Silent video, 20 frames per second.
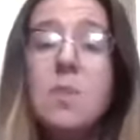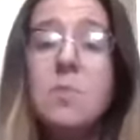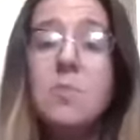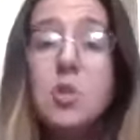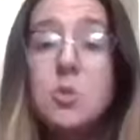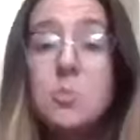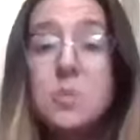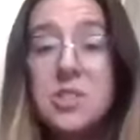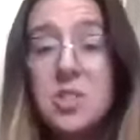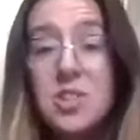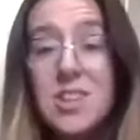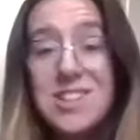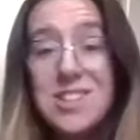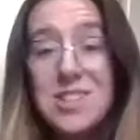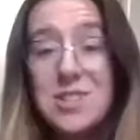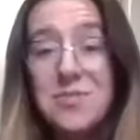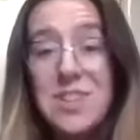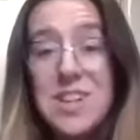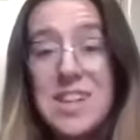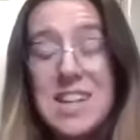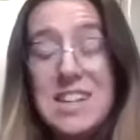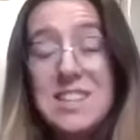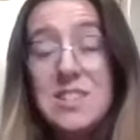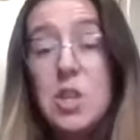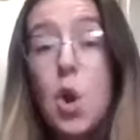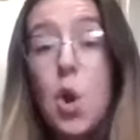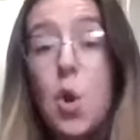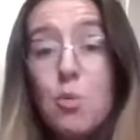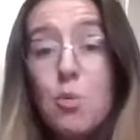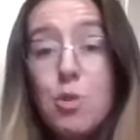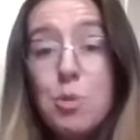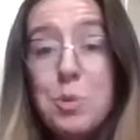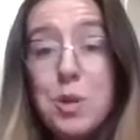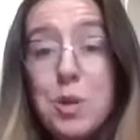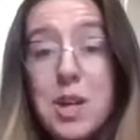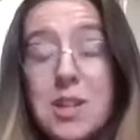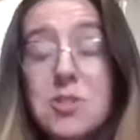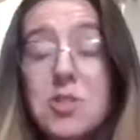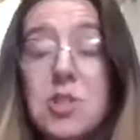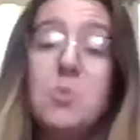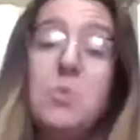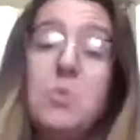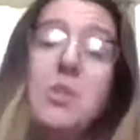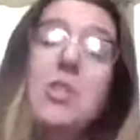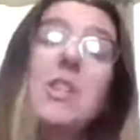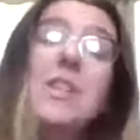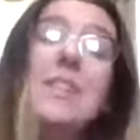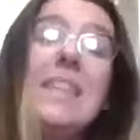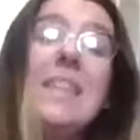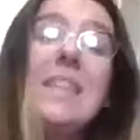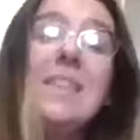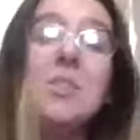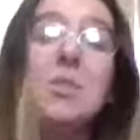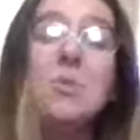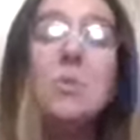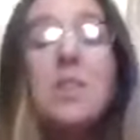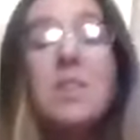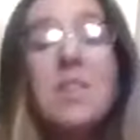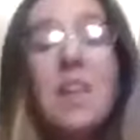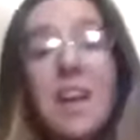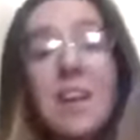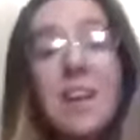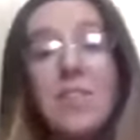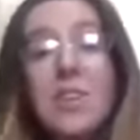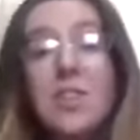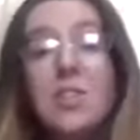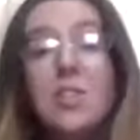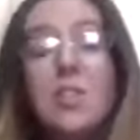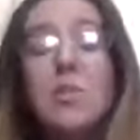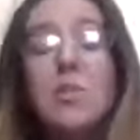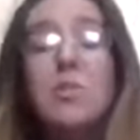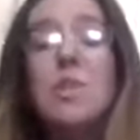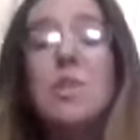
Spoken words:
too much cluster feeding is overproduction, which can lead to a lot of issues.